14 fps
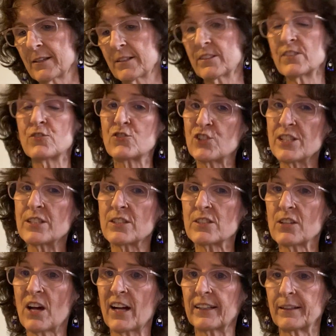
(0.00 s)
This is Jesus
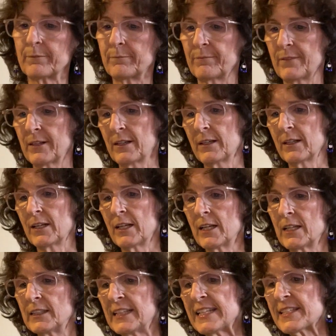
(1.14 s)
talking.
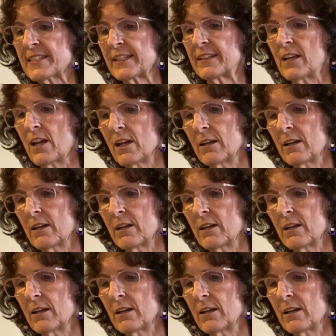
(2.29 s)
Listen.